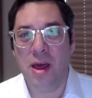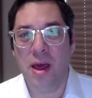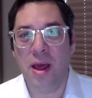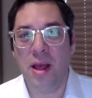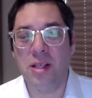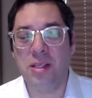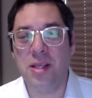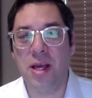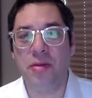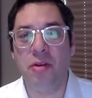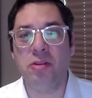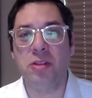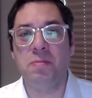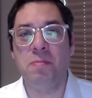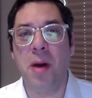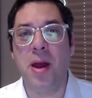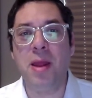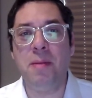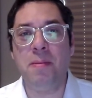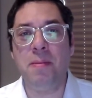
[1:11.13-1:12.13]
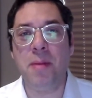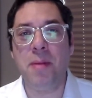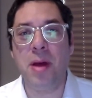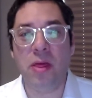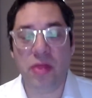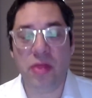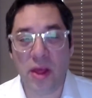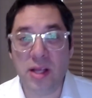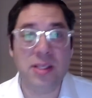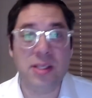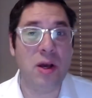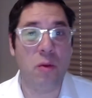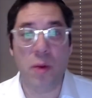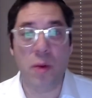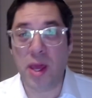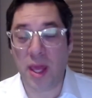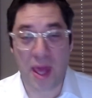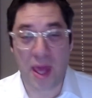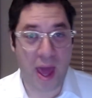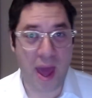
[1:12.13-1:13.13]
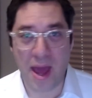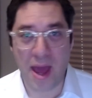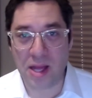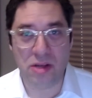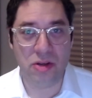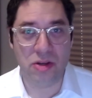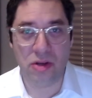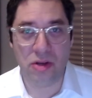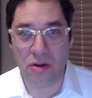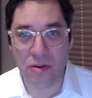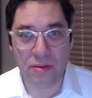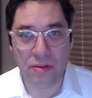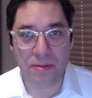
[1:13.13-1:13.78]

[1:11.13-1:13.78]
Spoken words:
is that there's many, many things that we can do,